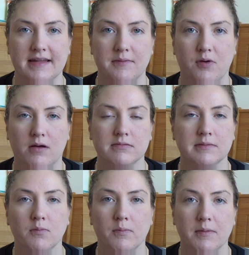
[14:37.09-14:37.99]
They'd probably
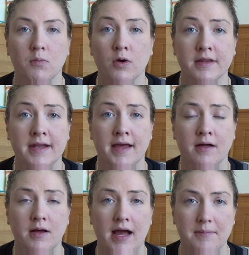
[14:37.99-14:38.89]
be more than
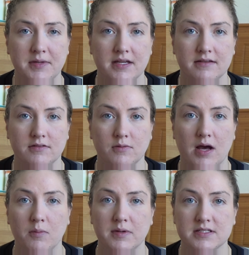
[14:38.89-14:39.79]
happy to
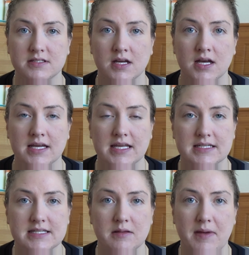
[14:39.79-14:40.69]
help us
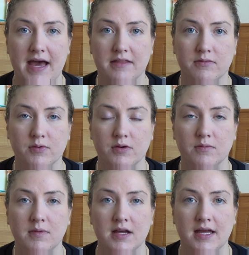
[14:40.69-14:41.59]
get to the bathroom,